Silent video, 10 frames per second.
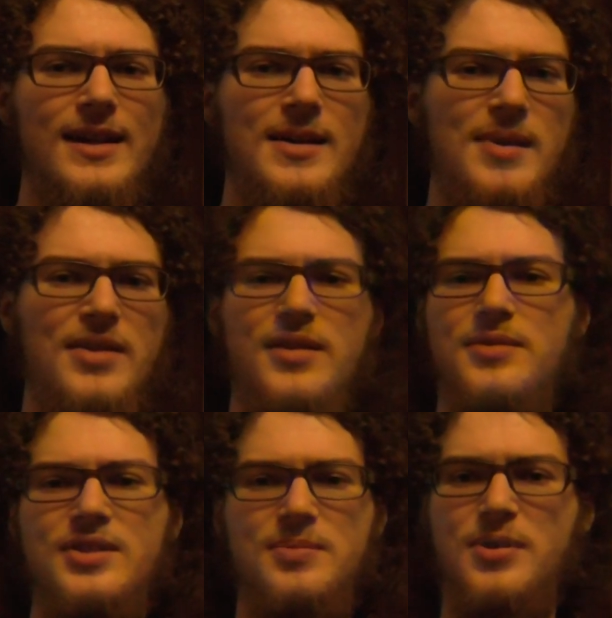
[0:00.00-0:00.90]
I thought it
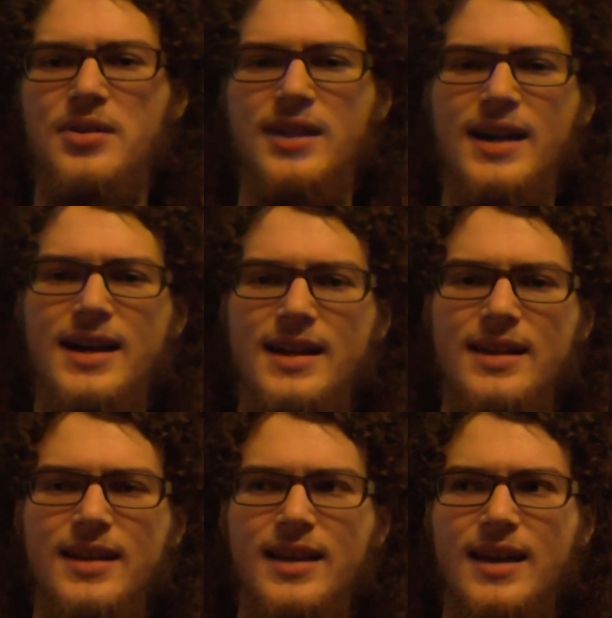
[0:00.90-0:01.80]
was just part of
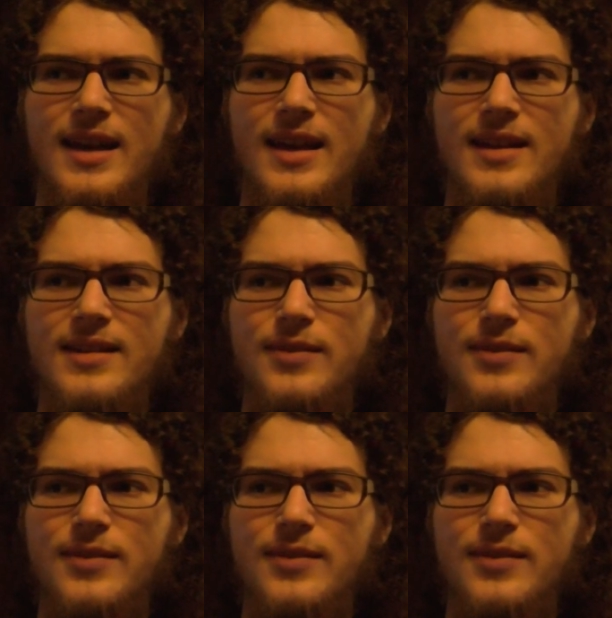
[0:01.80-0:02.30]
COD, and